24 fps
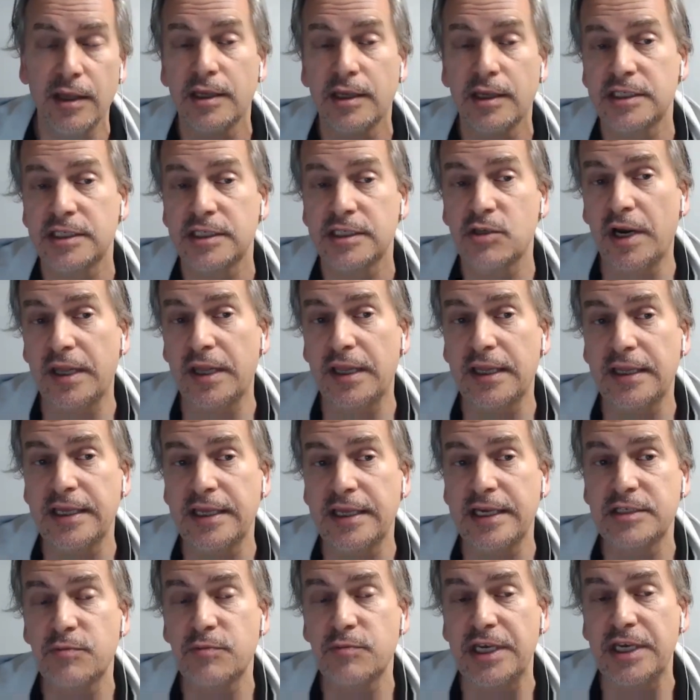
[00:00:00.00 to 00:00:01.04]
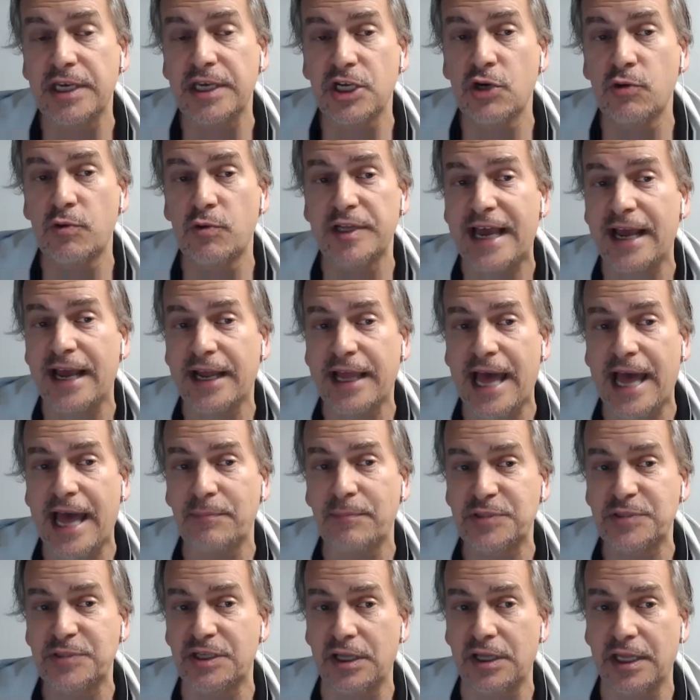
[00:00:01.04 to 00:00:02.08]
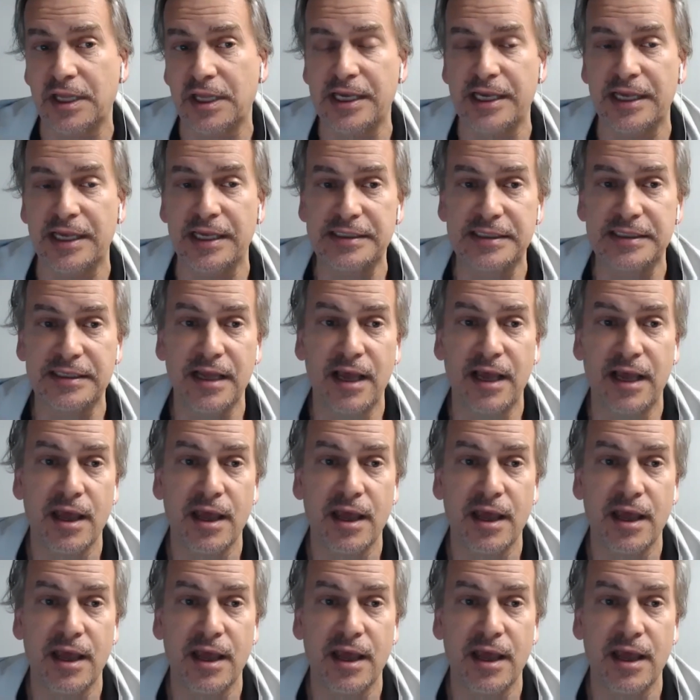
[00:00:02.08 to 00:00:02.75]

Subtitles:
So one of the things we do with that capsule is,